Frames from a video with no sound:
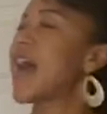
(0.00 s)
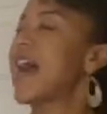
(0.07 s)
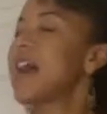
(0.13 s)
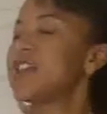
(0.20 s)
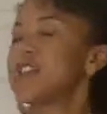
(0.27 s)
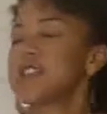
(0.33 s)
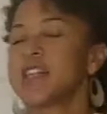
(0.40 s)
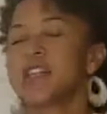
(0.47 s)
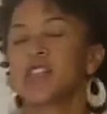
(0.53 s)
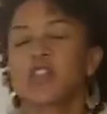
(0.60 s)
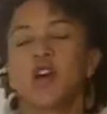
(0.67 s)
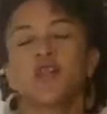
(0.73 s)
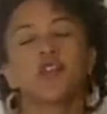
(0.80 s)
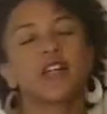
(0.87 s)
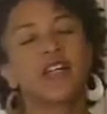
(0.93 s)
I just think it's
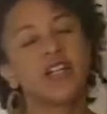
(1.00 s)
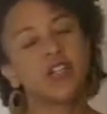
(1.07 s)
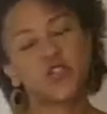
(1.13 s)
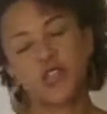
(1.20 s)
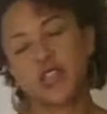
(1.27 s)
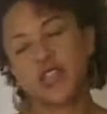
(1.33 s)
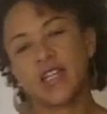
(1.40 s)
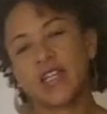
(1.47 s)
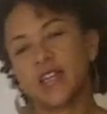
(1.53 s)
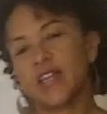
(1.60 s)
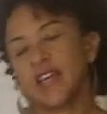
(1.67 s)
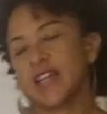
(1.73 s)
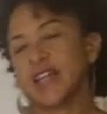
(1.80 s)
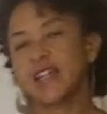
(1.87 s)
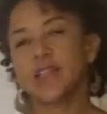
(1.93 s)
all very interesting,
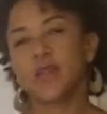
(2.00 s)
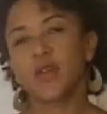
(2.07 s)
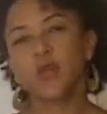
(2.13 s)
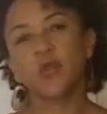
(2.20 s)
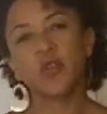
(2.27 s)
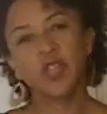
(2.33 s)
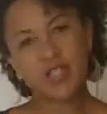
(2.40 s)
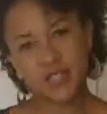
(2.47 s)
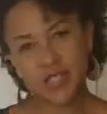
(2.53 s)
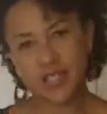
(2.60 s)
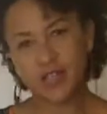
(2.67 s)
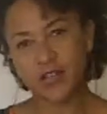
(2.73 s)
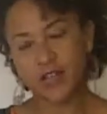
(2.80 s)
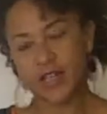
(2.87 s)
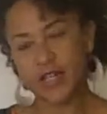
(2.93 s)
and it's something worth
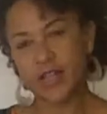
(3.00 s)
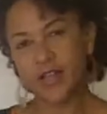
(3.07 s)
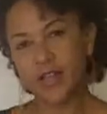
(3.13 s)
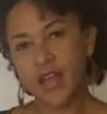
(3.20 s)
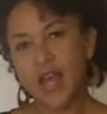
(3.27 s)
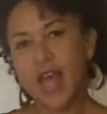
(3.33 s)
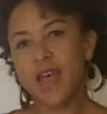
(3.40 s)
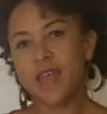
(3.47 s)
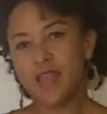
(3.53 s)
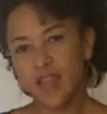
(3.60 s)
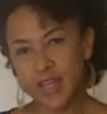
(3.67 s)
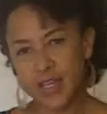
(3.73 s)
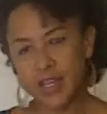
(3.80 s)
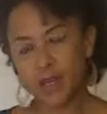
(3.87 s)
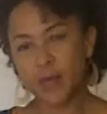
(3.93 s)
considering and
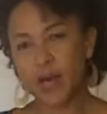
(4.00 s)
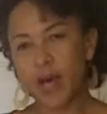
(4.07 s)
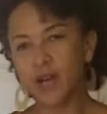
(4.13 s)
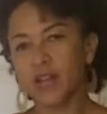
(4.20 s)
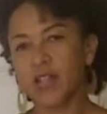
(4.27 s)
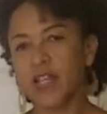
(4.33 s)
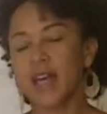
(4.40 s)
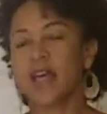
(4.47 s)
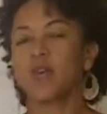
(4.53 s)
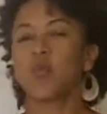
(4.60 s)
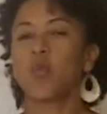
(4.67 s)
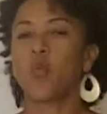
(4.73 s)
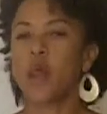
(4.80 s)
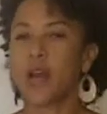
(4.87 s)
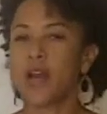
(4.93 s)
thinking about.
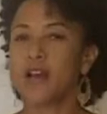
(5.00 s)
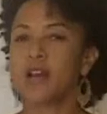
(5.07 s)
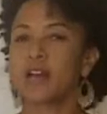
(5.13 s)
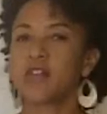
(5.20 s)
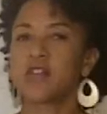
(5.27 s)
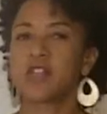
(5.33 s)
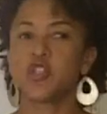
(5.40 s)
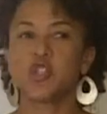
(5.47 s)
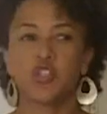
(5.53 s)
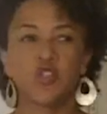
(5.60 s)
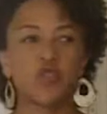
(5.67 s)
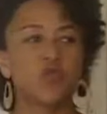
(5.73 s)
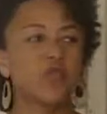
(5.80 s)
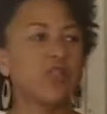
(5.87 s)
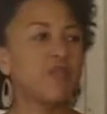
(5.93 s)
Again, where did
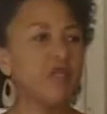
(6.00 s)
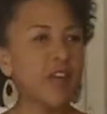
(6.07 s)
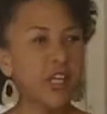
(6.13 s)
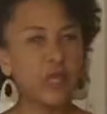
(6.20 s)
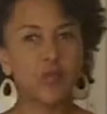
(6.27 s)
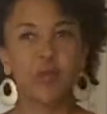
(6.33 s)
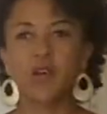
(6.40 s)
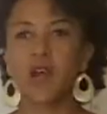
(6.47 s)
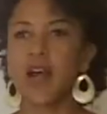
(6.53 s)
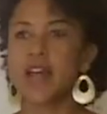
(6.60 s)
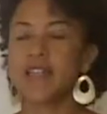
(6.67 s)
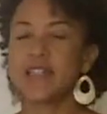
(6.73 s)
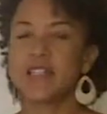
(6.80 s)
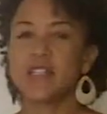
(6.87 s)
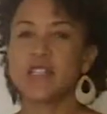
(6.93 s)
you develop your
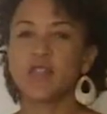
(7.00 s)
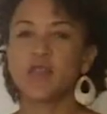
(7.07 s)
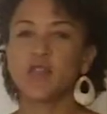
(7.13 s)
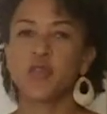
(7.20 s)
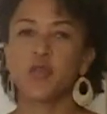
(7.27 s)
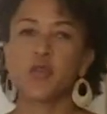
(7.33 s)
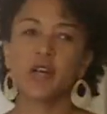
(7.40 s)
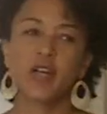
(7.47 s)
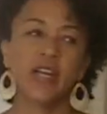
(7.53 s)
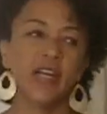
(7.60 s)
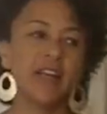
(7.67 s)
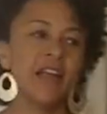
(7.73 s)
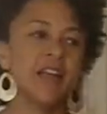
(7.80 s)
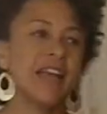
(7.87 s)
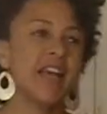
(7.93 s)
ideas of
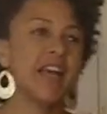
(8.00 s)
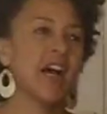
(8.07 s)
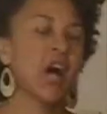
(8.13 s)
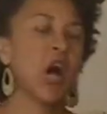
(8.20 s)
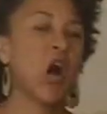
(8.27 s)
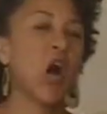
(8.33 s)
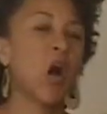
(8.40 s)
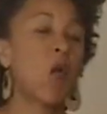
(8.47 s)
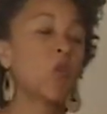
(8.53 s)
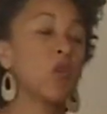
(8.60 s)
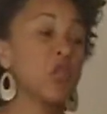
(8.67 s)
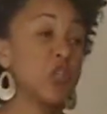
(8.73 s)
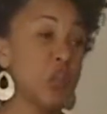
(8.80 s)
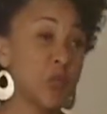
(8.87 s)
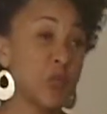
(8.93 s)
authority?
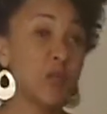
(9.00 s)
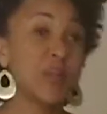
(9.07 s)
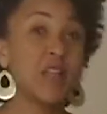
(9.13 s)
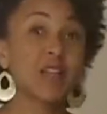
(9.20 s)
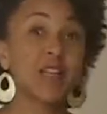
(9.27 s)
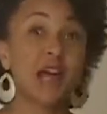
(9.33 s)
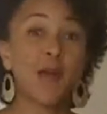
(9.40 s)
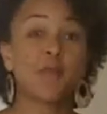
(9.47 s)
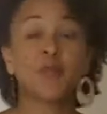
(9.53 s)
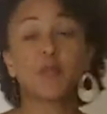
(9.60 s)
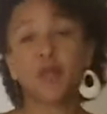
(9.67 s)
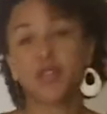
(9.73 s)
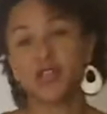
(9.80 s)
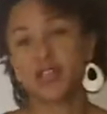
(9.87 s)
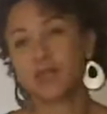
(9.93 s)
Would you be the type of
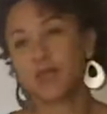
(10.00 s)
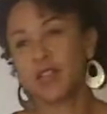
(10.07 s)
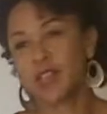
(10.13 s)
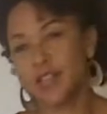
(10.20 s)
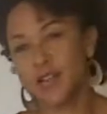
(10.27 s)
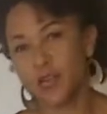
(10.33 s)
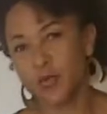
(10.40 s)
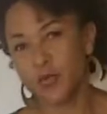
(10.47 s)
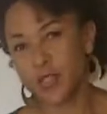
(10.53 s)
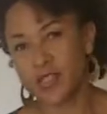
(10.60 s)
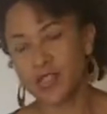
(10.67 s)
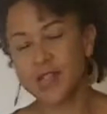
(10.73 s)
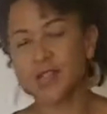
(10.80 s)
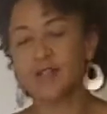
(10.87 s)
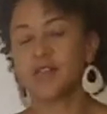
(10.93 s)
person, because everyone
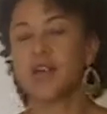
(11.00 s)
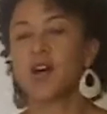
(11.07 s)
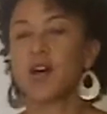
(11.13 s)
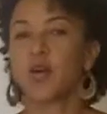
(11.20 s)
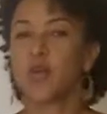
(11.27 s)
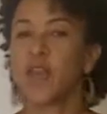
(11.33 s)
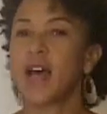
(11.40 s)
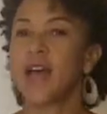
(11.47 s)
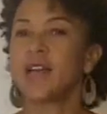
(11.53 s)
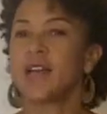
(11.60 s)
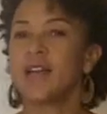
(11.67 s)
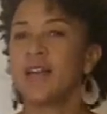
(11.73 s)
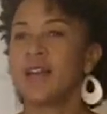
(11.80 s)
says no, that